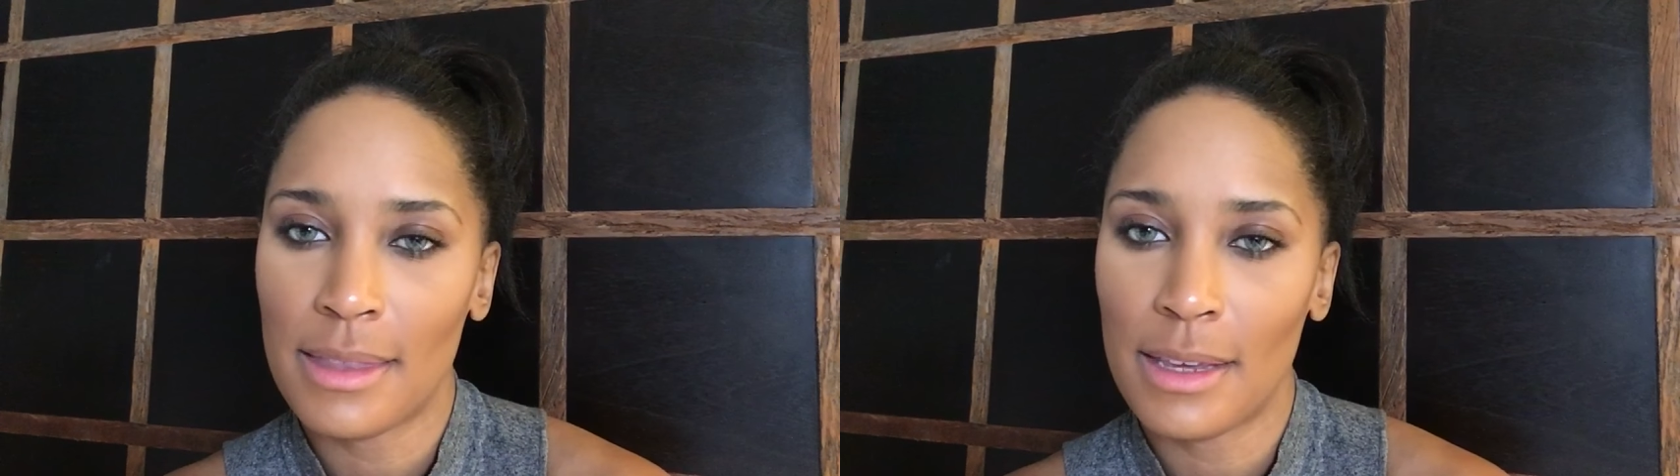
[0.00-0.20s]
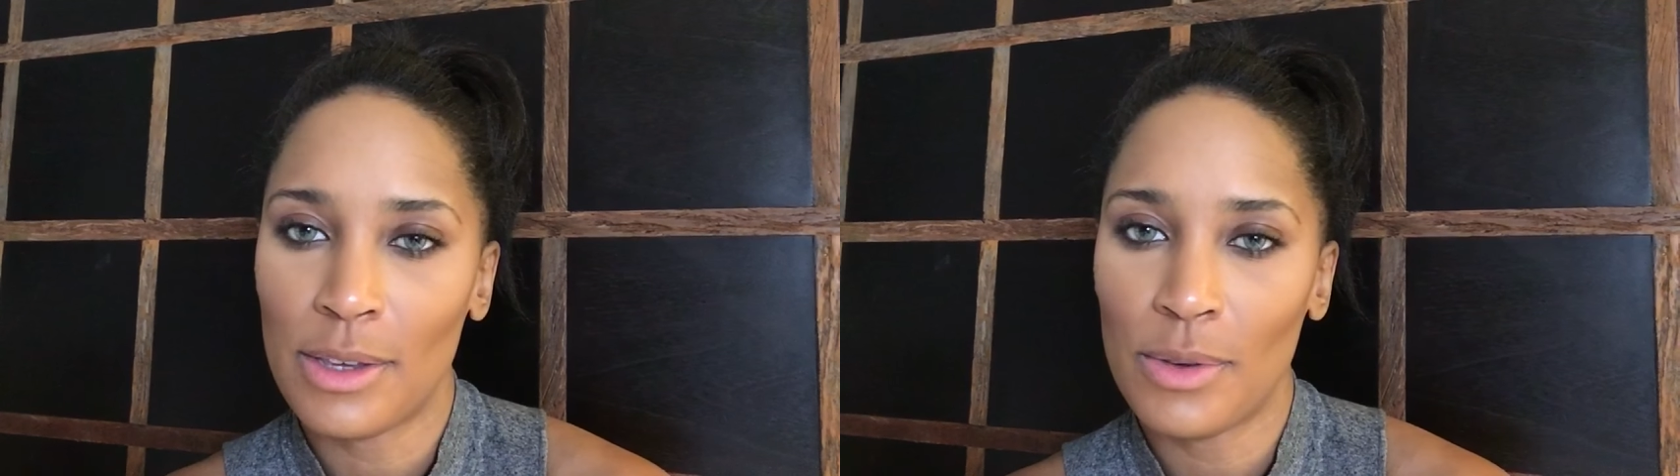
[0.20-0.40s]

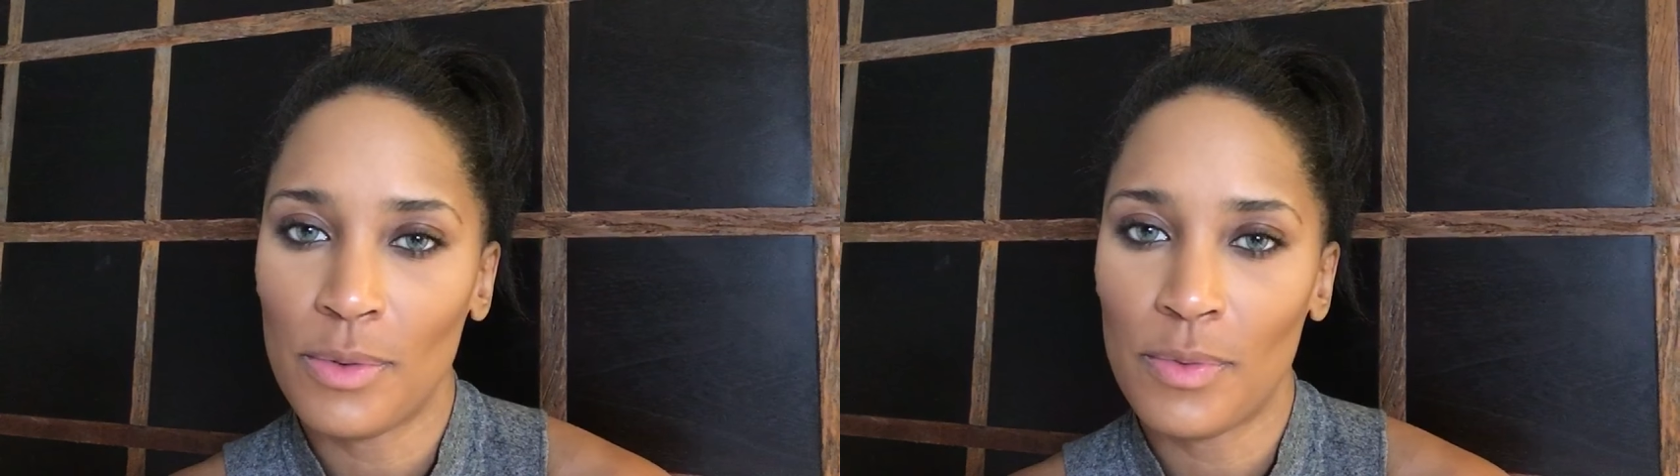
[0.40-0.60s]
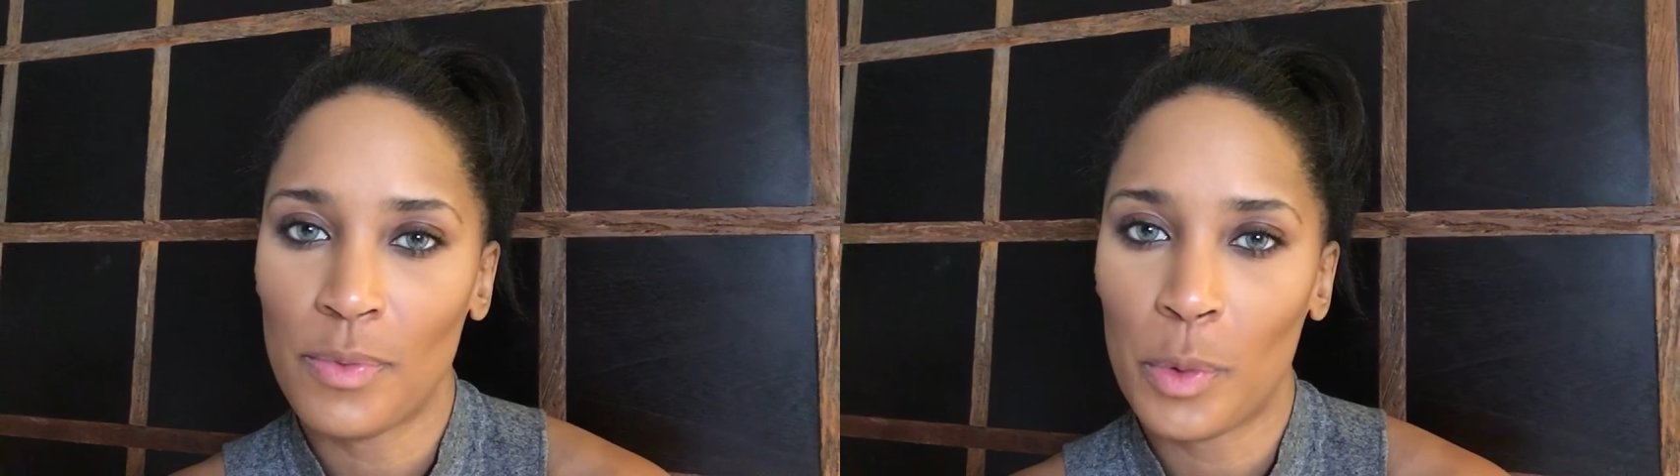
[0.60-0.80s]
Thank
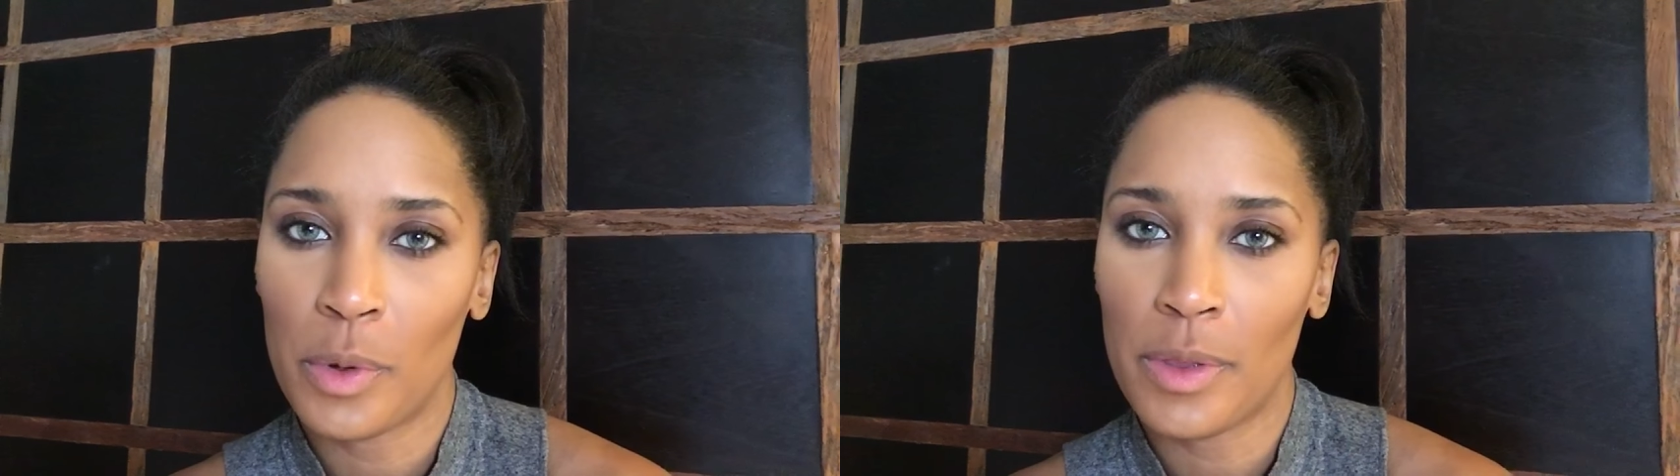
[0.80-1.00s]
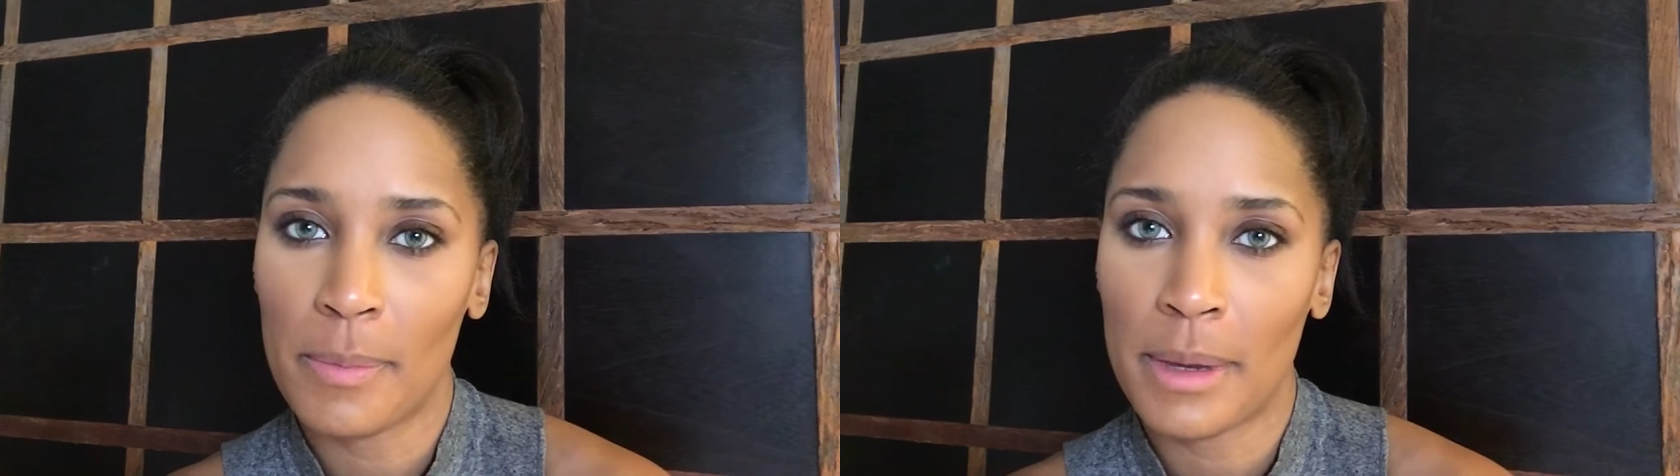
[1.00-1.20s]
you
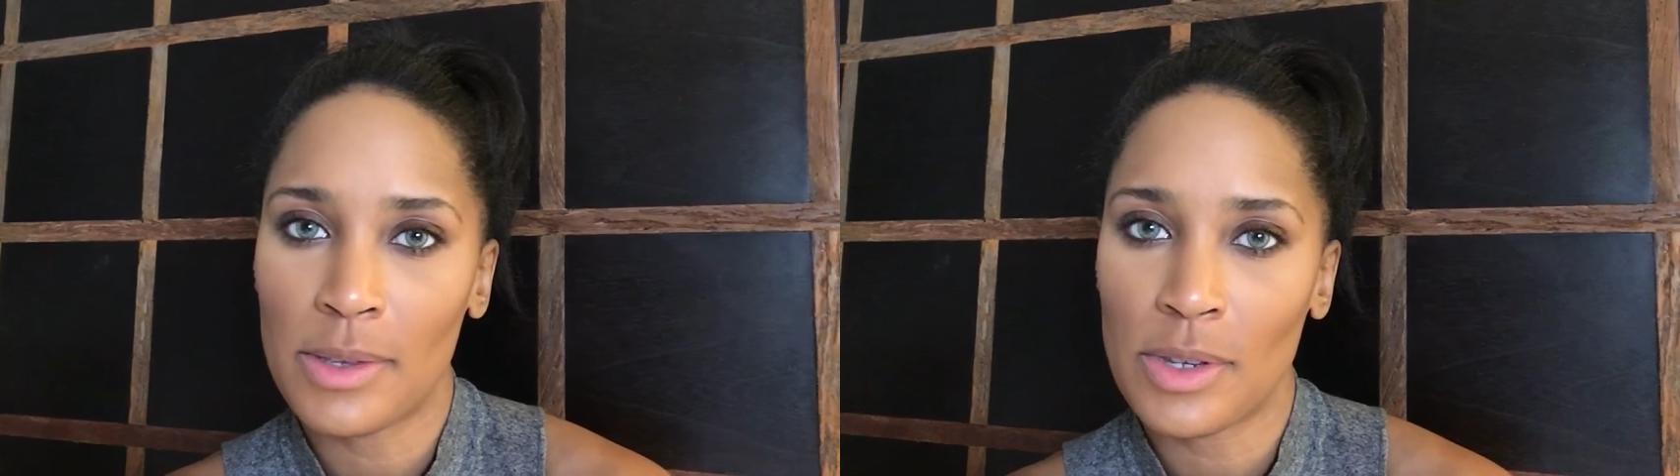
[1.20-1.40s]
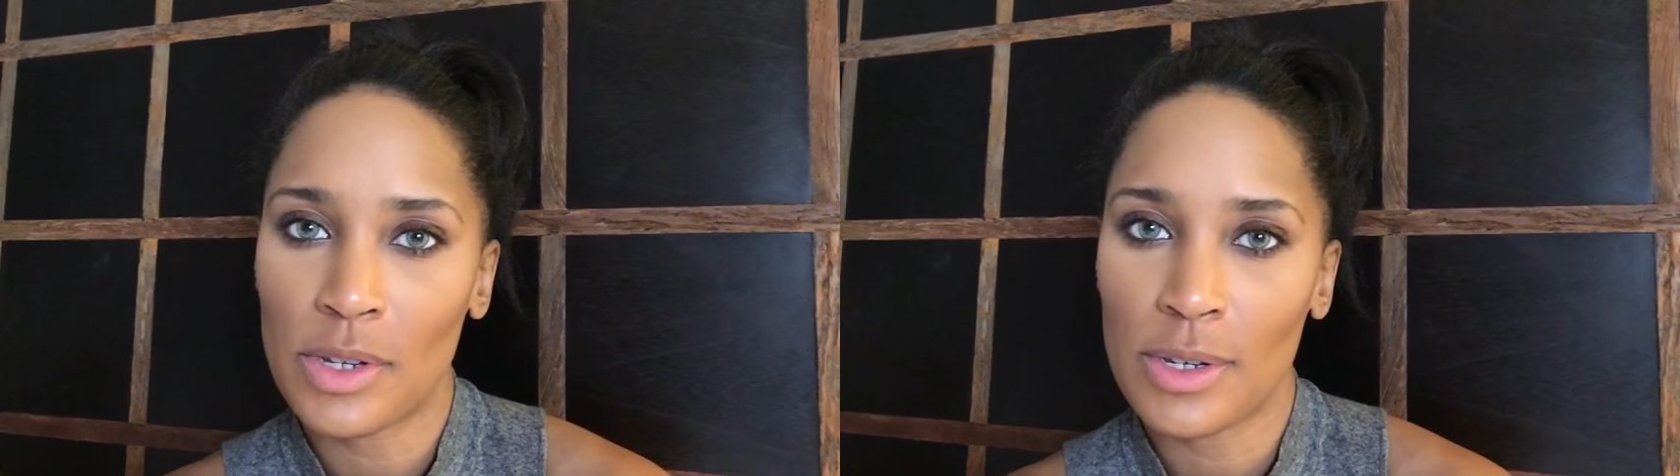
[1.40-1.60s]
for the
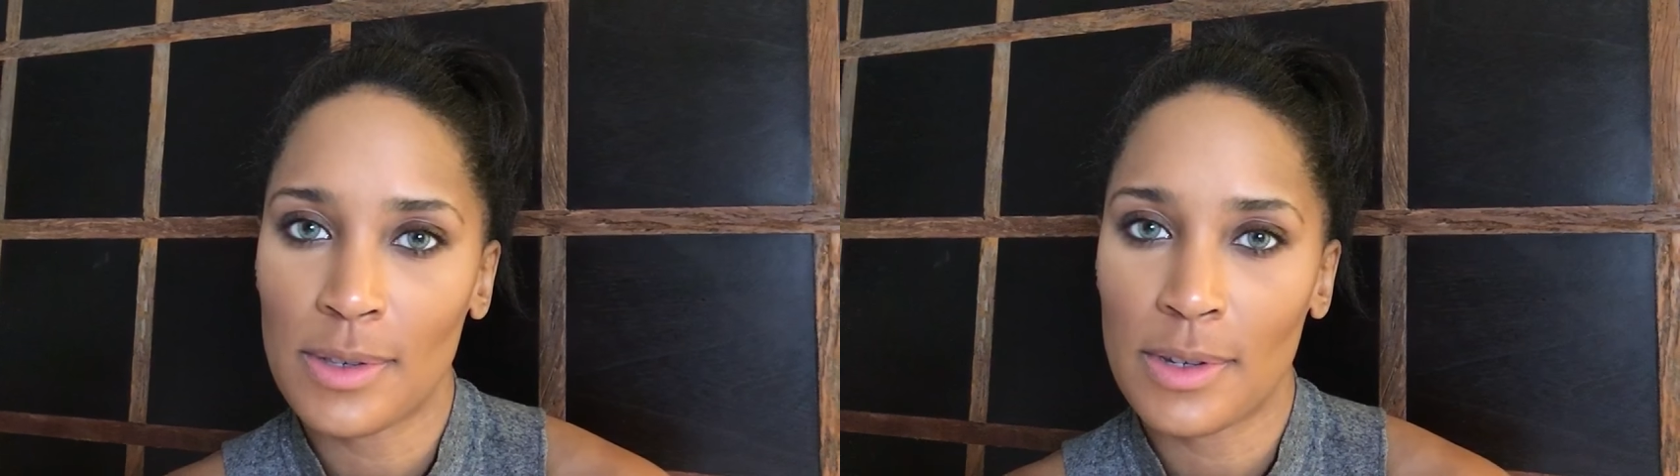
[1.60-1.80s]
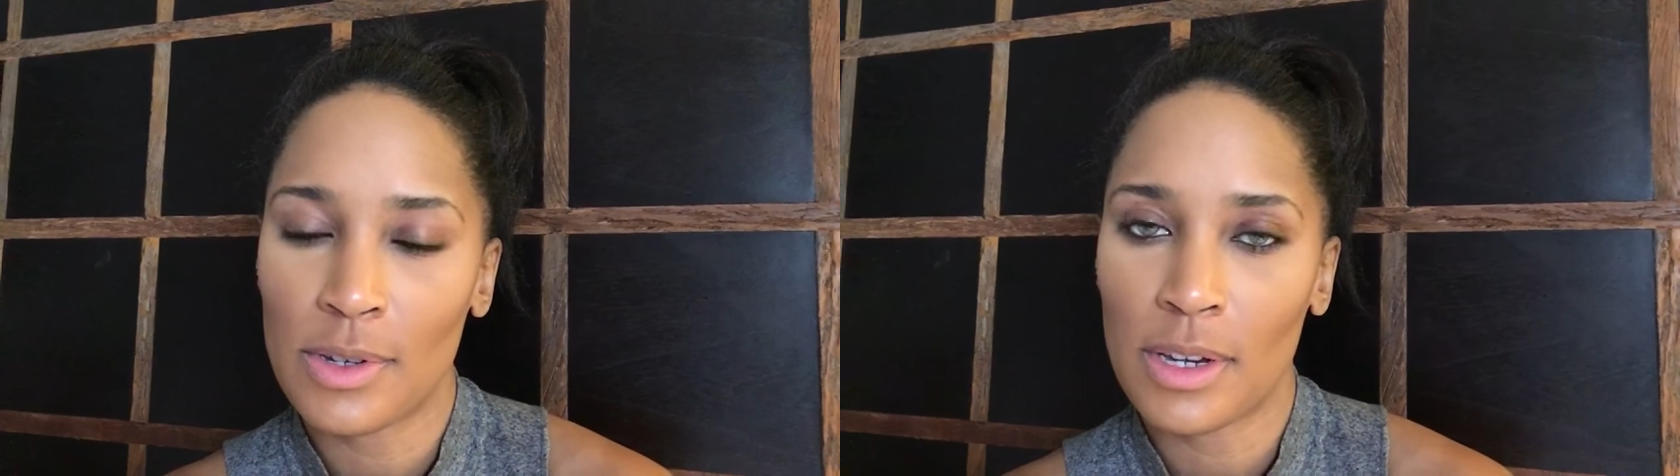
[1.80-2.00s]

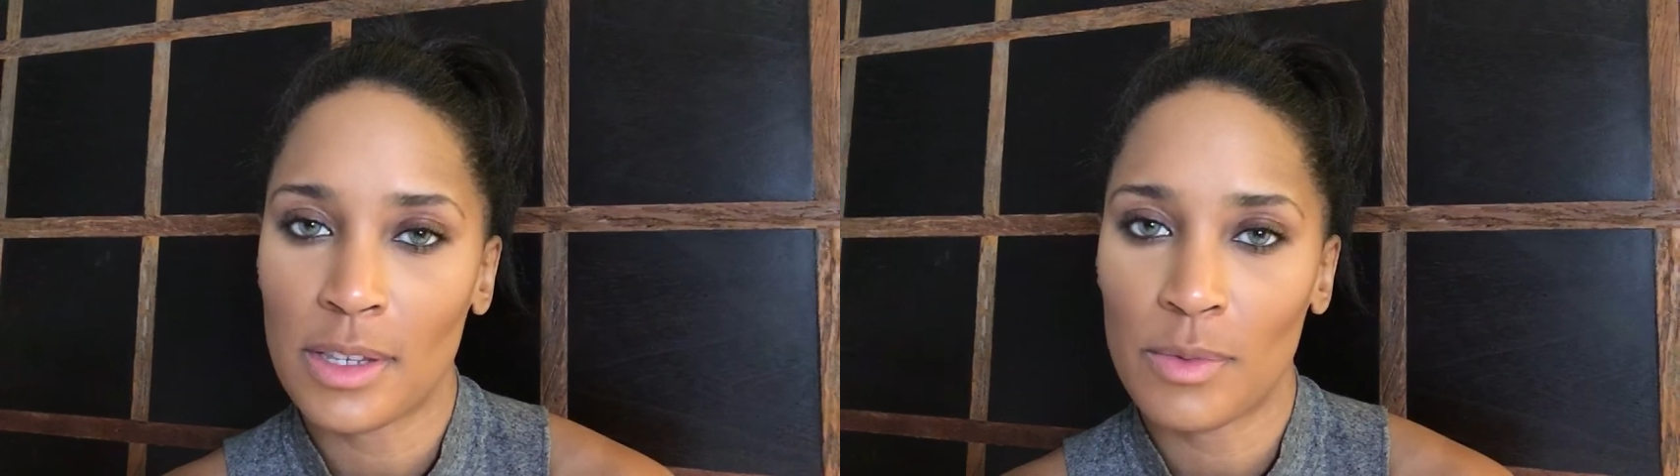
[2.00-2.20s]
messages that you guys